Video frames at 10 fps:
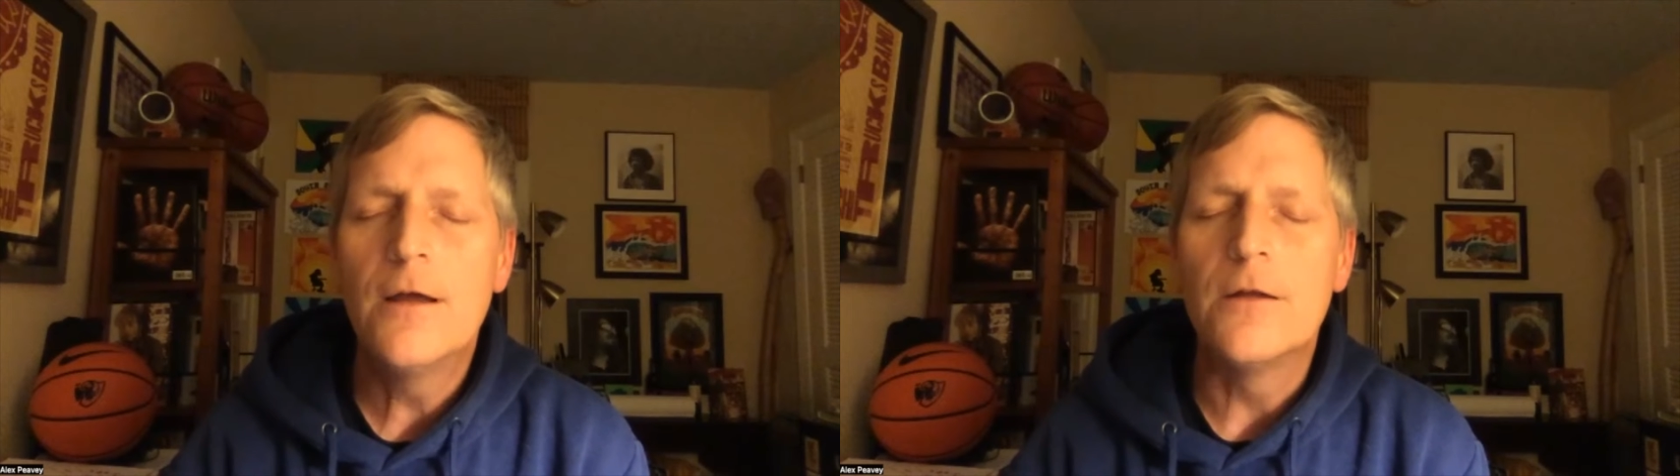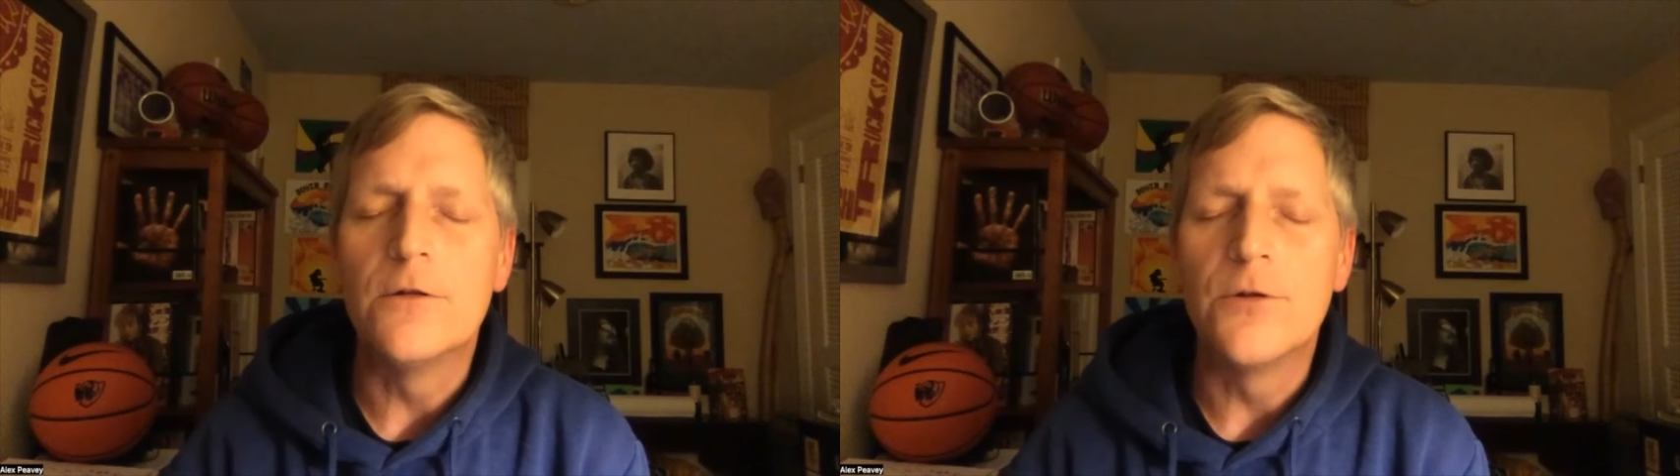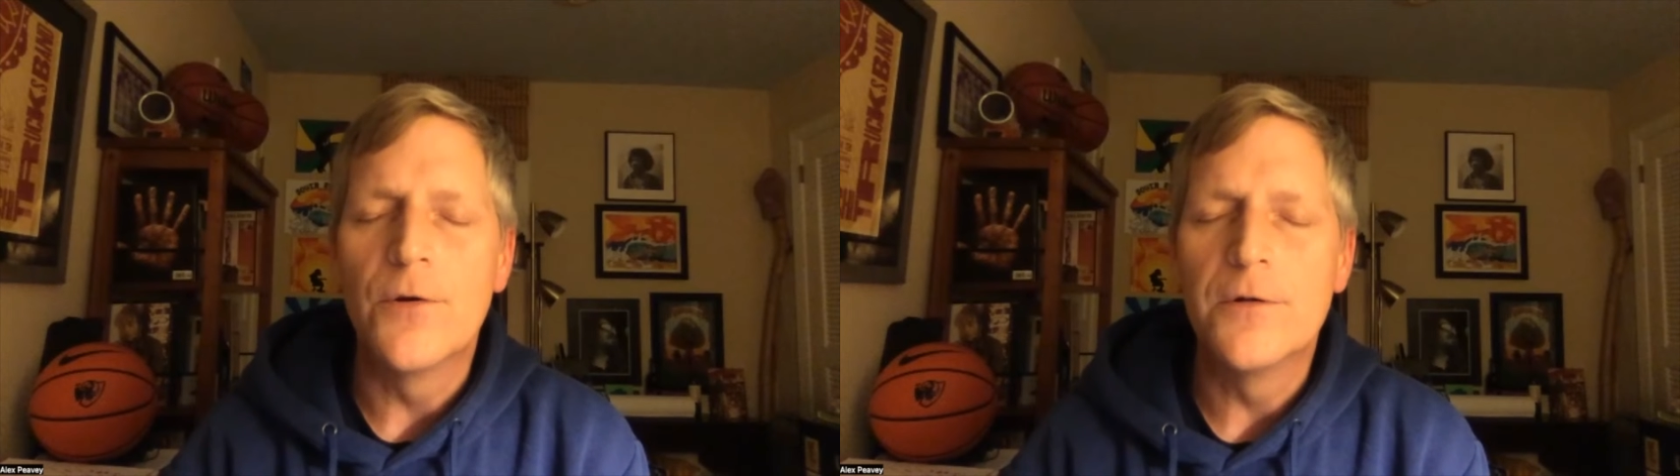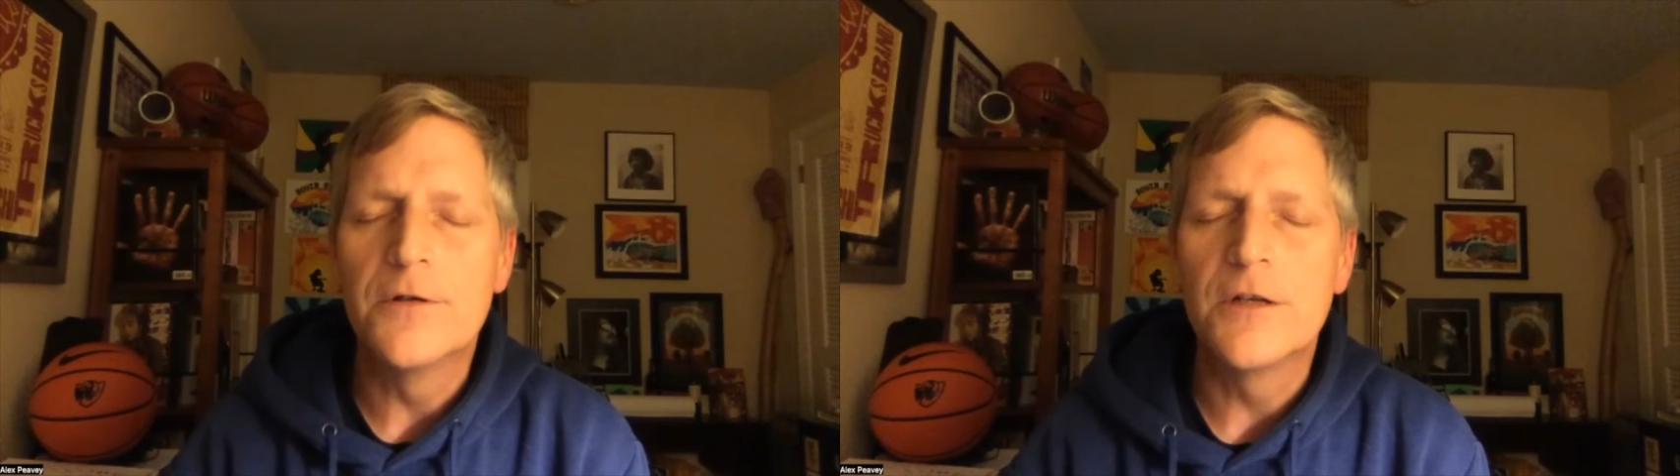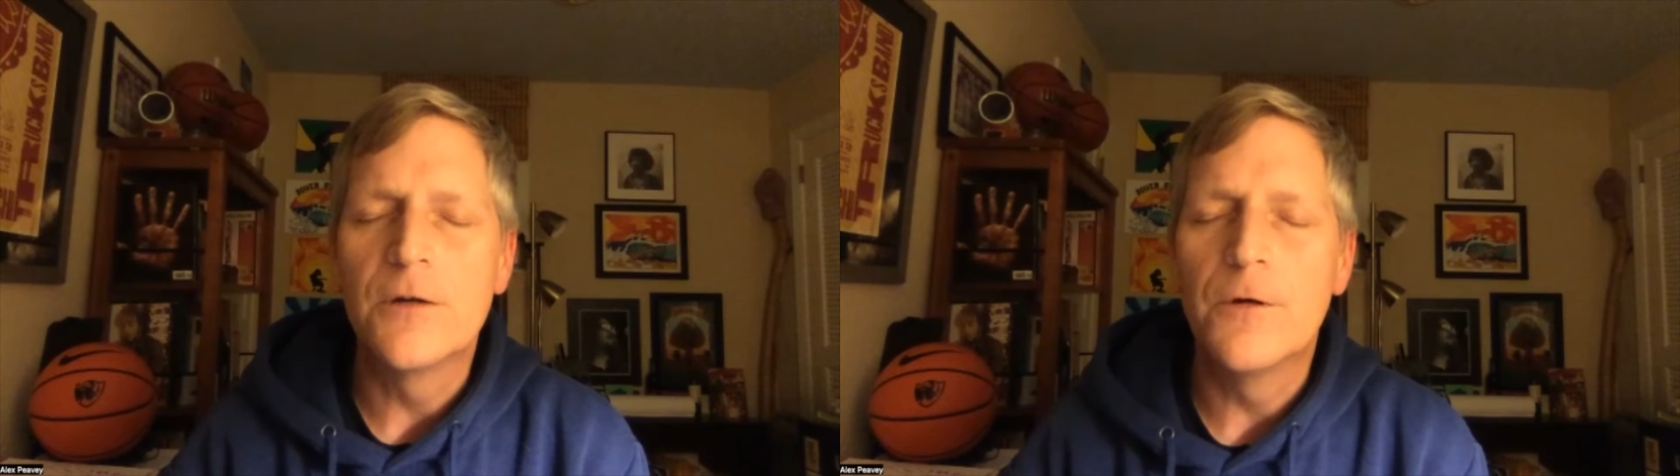
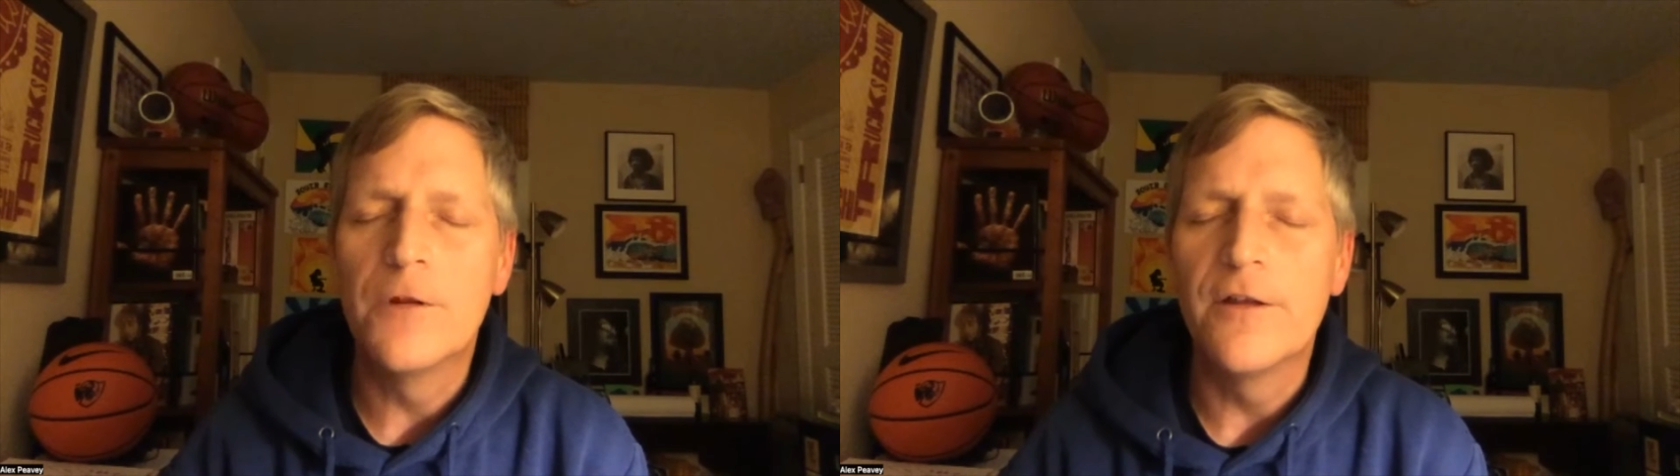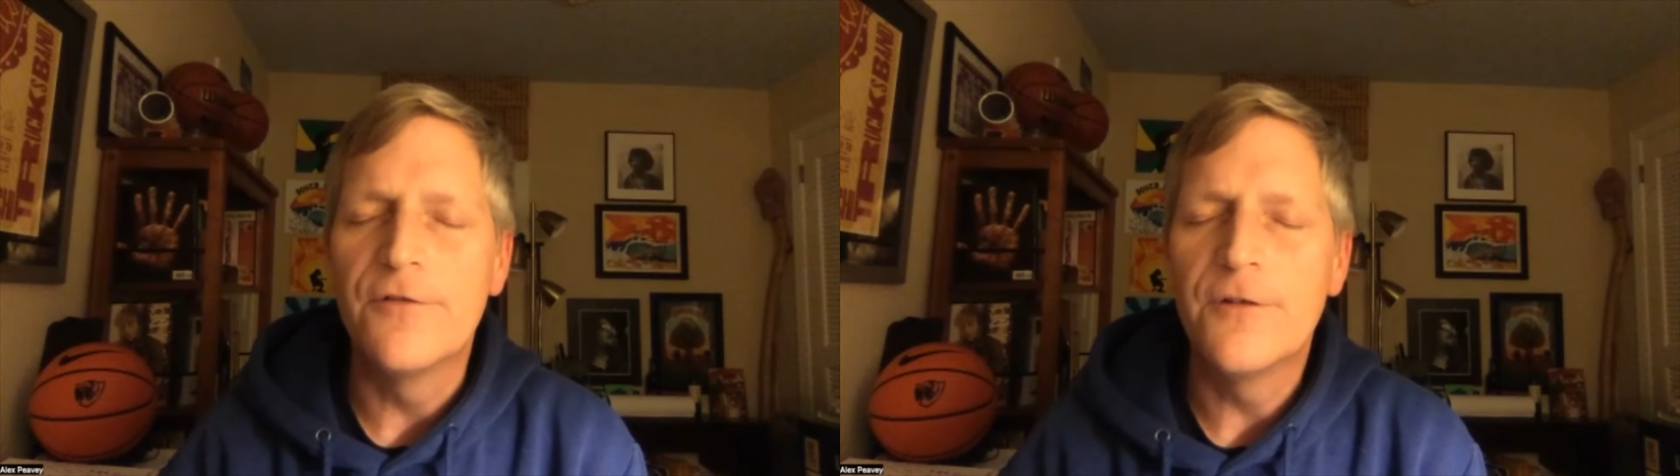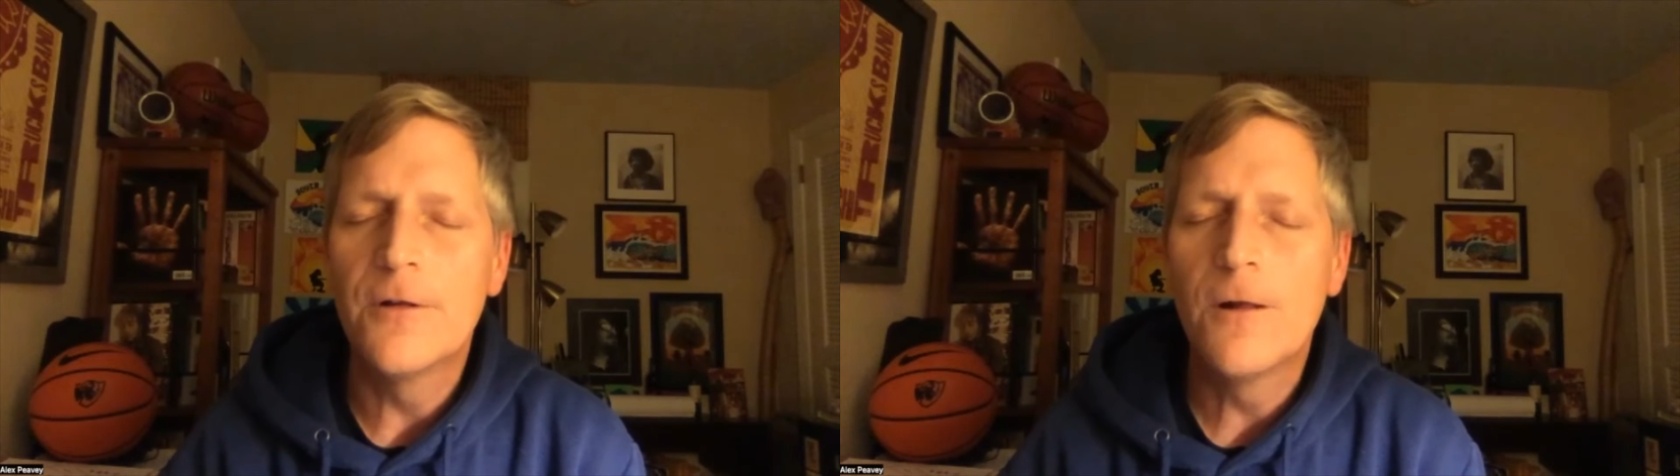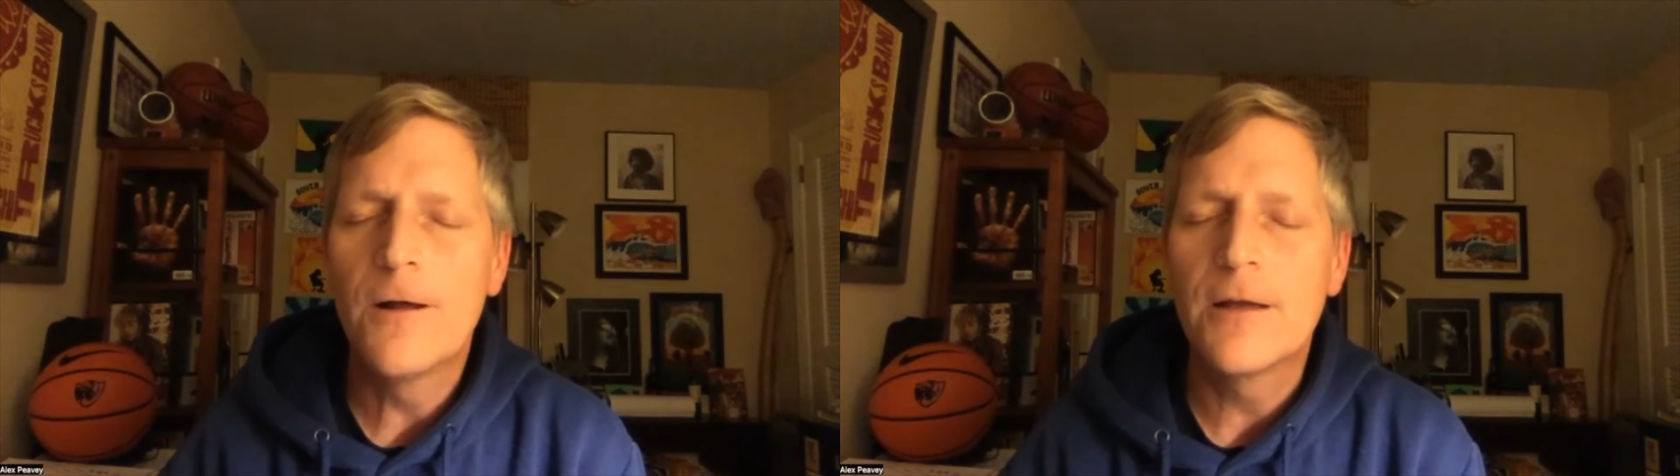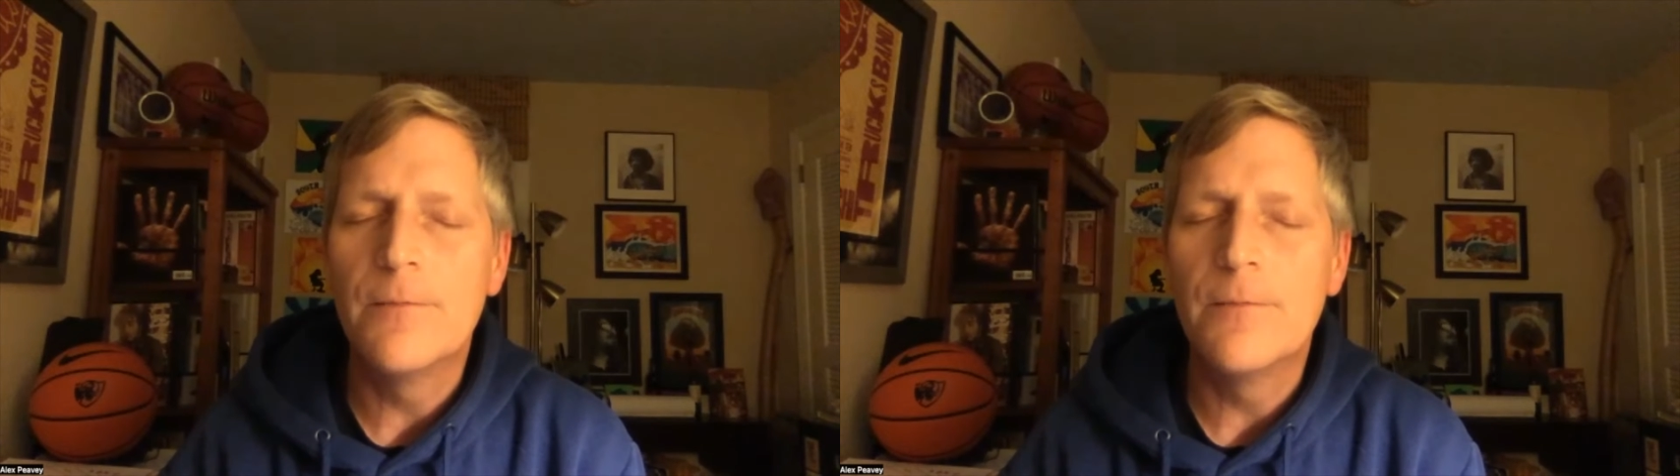noticing what they feel like,